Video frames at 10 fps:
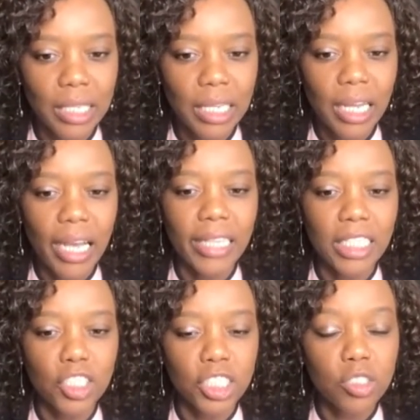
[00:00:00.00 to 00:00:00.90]
and then
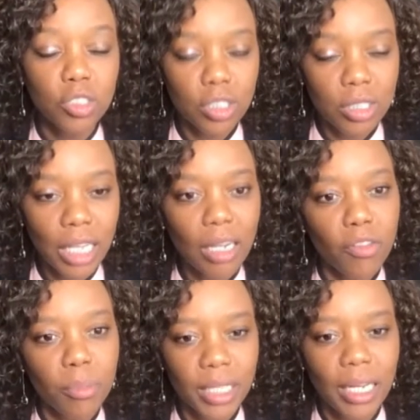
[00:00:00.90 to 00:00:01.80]
tell
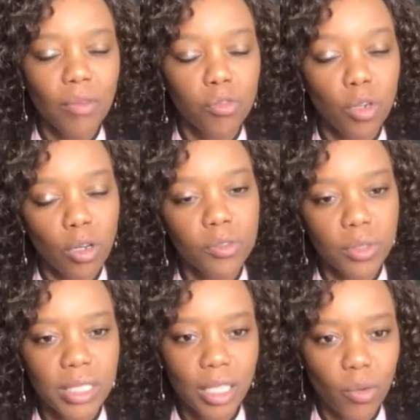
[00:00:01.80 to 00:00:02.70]
them that I would love to
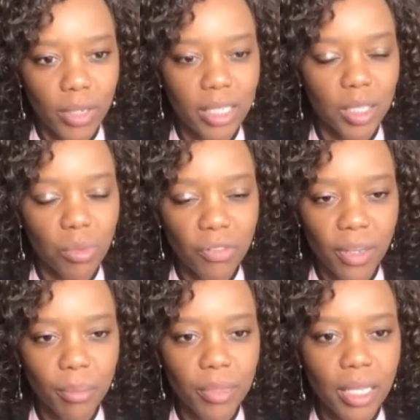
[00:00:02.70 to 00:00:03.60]
stay connected with
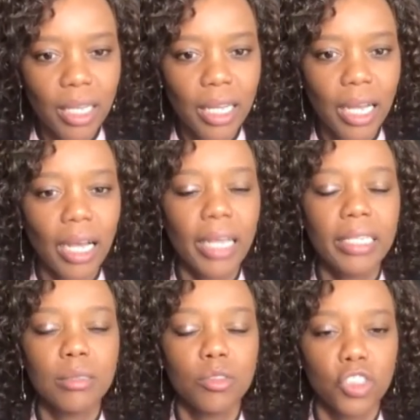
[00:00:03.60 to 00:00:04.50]
them
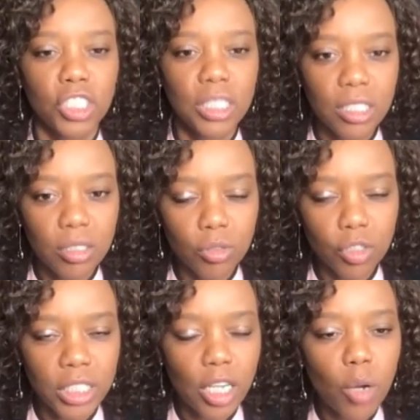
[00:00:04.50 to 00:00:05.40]
and
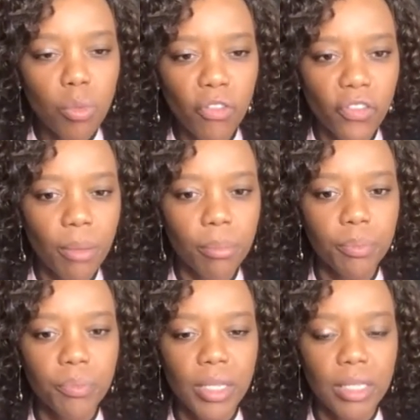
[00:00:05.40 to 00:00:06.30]
share with them
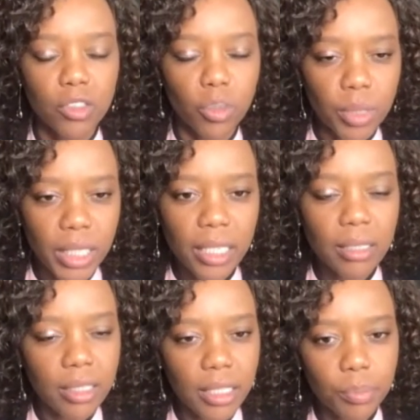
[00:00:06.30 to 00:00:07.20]
some
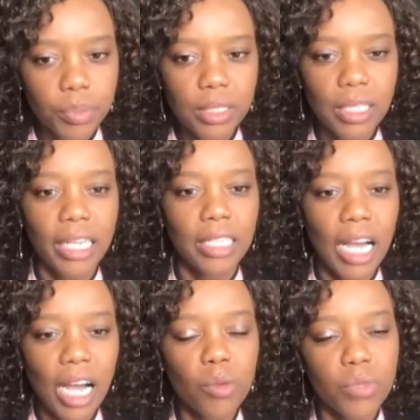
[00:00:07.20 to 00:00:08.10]
key tips and
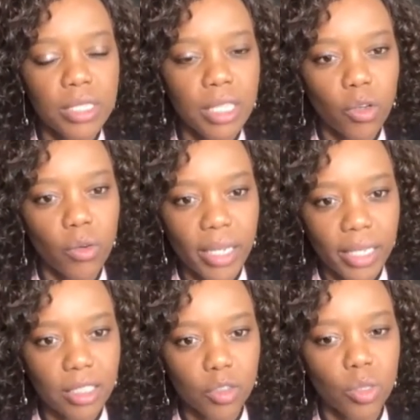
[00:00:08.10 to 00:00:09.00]
how we stay
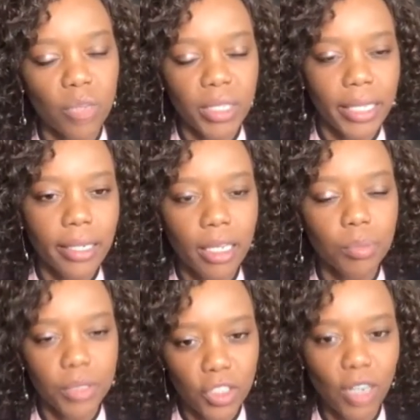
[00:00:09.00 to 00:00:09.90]
connected so that we can
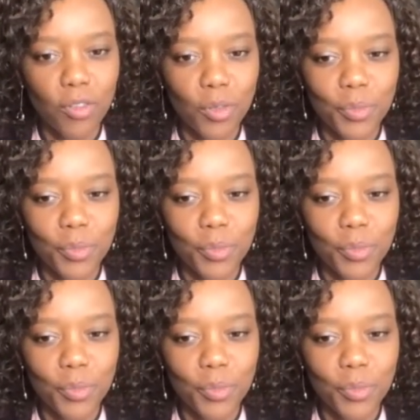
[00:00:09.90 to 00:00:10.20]
help each other.